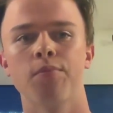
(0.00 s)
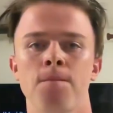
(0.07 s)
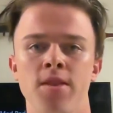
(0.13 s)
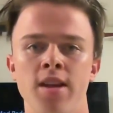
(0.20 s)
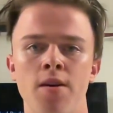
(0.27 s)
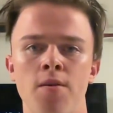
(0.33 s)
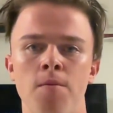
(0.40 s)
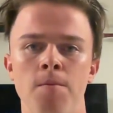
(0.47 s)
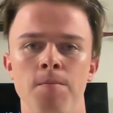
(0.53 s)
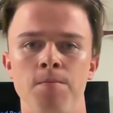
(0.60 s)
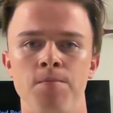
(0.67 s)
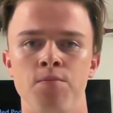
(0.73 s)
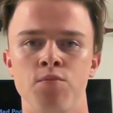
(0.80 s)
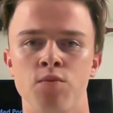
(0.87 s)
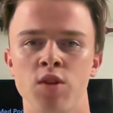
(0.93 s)
Now,
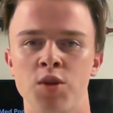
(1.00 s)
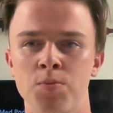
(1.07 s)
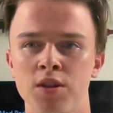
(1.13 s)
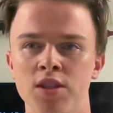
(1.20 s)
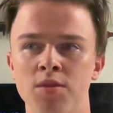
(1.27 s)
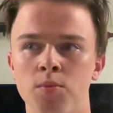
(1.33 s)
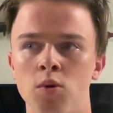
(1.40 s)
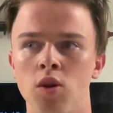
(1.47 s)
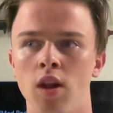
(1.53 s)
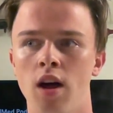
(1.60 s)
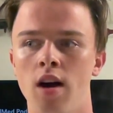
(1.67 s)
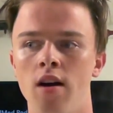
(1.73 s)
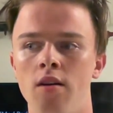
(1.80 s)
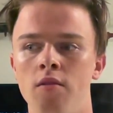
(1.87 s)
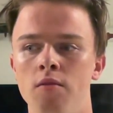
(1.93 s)
this principle
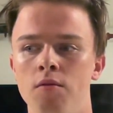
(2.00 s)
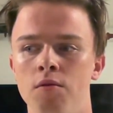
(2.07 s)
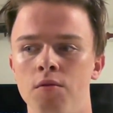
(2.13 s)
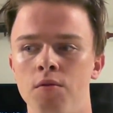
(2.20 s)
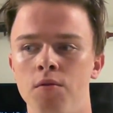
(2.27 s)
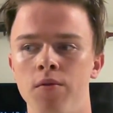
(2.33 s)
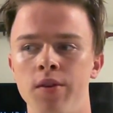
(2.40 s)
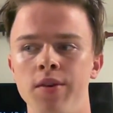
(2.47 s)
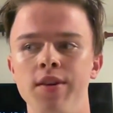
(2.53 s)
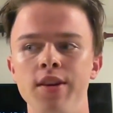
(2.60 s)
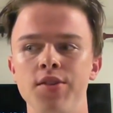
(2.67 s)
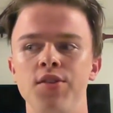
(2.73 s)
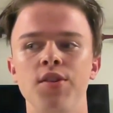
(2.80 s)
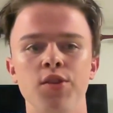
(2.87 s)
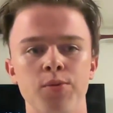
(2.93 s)
of the
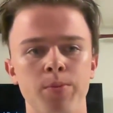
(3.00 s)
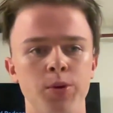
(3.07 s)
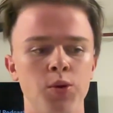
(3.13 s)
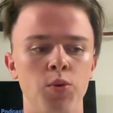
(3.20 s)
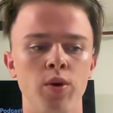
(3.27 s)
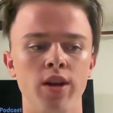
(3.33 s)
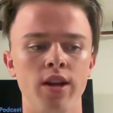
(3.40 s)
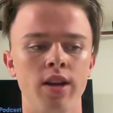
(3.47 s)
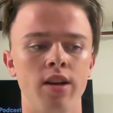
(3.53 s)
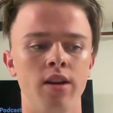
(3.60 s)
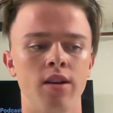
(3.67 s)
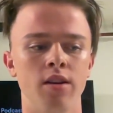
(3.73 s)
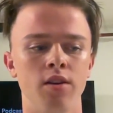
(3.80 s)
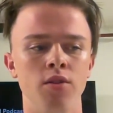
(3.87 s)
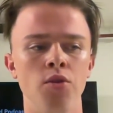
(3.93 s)
distance
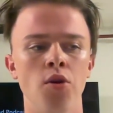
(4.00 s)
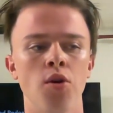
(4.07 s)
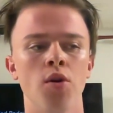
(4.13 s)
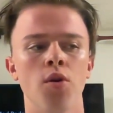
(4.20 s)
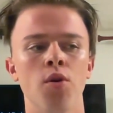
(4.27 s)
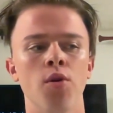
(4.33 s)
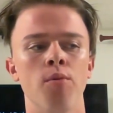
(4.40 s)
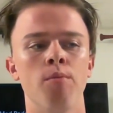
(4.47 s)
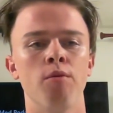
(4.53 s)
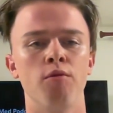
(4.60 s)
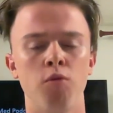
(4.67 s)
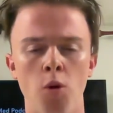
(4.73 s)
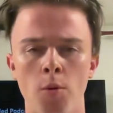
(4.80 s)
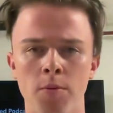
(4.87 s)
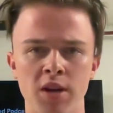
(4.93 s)
between your
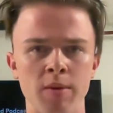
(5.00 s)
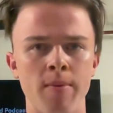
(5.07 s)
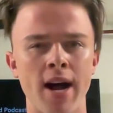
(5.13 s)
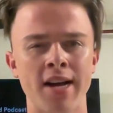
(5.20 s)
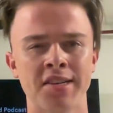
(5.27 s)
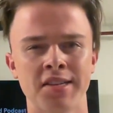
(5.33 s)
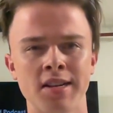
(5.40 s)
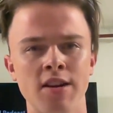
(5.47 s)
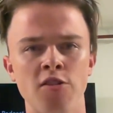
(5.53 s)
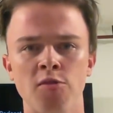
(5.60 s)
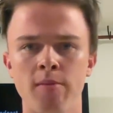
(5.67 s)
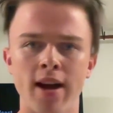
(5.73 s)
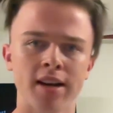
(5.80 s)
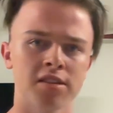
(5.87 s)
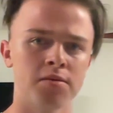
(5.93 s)
performed capacity and your
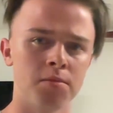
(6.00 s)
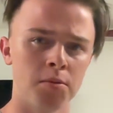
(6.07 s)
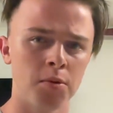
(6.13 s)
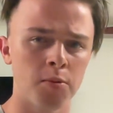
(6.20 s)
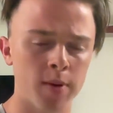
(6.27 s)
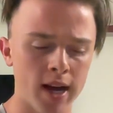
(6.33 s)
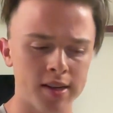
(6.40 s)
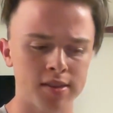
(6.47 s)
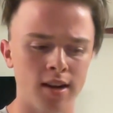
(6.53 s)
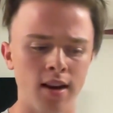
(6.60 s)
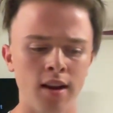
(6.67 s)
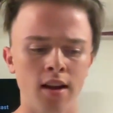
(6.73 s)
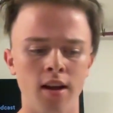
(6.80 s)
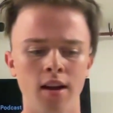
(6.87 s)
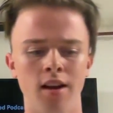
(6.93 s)
maximum
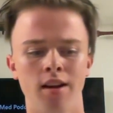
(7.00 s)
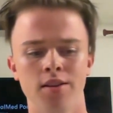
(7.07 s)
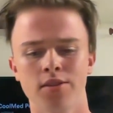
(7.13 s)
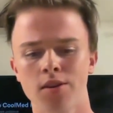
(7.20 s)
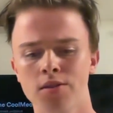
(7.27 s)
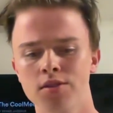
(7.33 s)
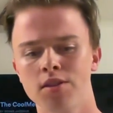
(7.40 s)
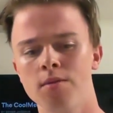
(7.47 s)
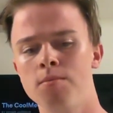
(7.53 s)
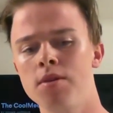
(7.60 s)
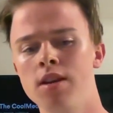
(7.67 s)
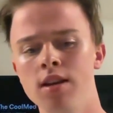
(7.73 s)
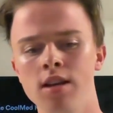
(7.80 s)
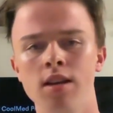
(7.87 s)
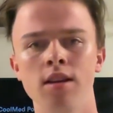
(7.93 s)
capacity starts to
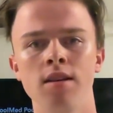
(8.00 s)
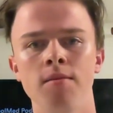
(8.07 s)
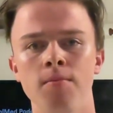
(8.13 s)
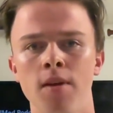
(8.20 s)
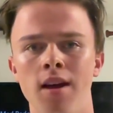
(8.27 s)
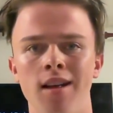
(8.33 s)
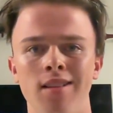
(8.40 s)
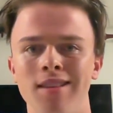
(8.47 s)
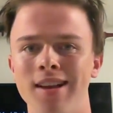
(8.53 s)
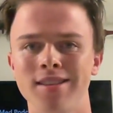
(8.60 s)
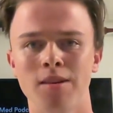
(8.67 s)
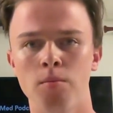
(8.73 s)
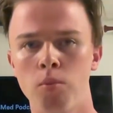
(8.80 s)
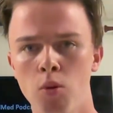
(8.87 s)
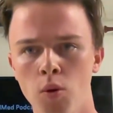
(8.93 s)
be less
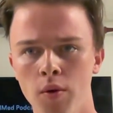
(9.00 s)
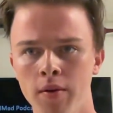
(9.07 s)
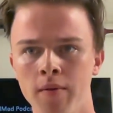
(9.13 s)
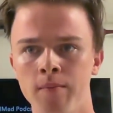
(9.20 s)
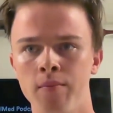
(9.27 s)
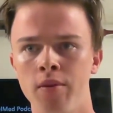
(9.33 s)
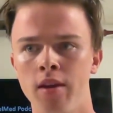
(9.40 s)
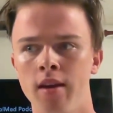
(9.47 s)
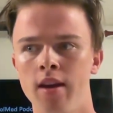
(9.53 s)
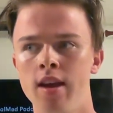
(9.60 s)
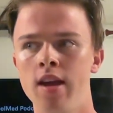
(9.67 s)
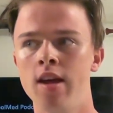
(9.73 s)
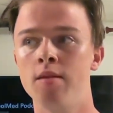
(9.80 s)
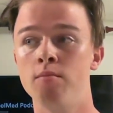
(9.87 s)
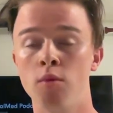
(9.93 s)
important
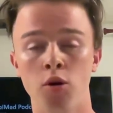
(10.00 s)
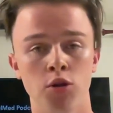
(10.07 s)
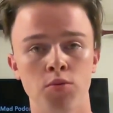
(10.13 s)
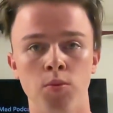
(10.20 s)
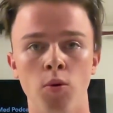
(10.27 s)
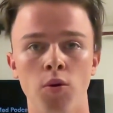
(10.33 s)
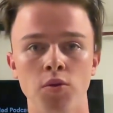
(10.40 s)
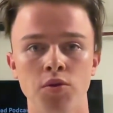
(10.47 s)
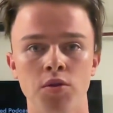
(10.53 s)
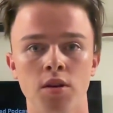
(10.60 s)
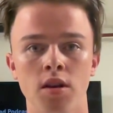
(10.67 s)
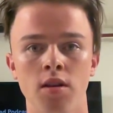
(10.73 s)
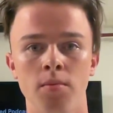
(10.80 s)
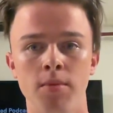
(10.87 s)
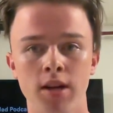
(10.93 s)
in most sports,
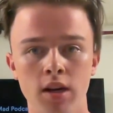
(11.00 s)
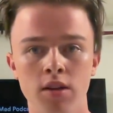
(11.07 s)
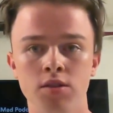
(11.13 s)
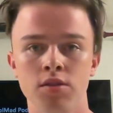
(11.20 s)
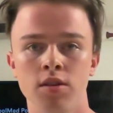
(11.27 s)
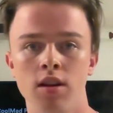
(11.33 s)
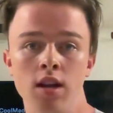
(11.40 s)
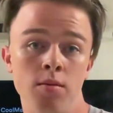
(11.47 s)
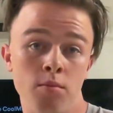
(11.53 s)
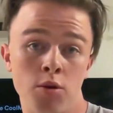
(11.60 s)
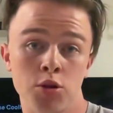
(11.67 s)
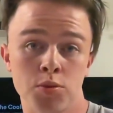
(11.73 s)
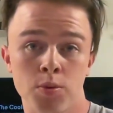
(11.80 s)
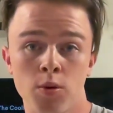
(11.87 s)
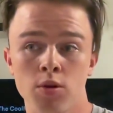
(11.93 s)
because in
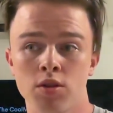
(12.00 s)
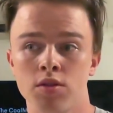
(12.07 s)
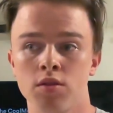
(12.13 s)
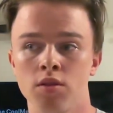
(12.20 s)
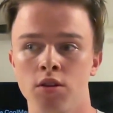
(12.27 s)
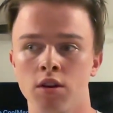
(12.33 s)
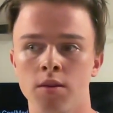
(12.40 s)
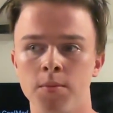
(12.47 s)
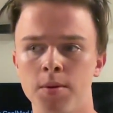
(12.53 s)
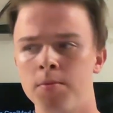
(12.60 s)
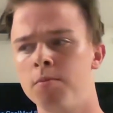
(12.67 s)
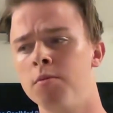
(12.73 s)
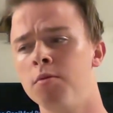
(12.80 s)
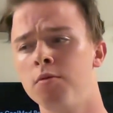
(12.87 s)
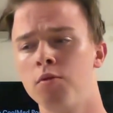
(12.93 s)
most sports, you're going to be
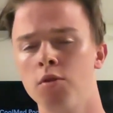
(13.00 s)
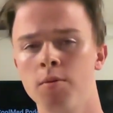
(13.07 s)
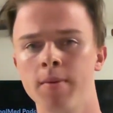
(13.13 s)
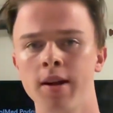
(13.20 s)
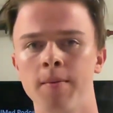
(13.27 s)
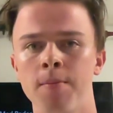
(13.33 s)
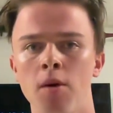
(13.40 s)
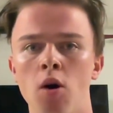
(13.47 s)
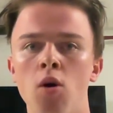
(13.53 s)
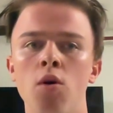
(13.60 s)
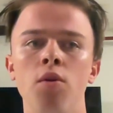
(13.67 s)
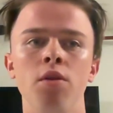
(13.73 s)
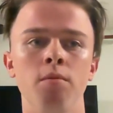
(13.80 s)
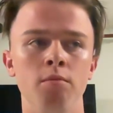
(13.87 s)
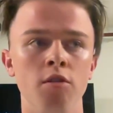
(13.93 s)
performing all
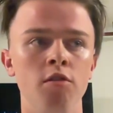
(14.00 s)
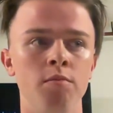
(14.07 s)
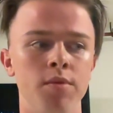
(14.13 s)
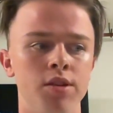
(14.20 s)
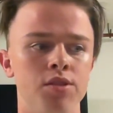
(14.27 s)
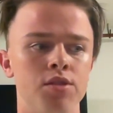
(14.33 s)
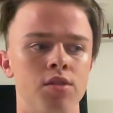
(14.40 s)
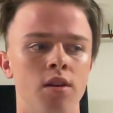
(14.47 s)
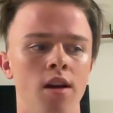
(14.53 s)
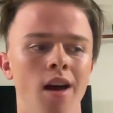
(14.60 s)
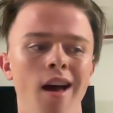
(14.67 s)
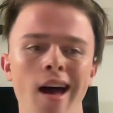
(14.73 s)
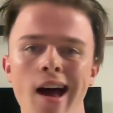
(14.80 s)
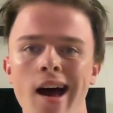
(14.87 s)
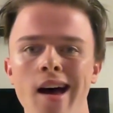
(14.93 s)
the movements
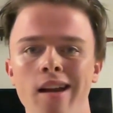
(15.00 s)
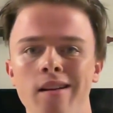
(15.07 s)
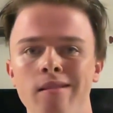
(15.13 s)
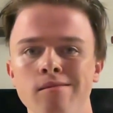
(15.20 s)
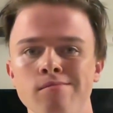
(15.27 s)
at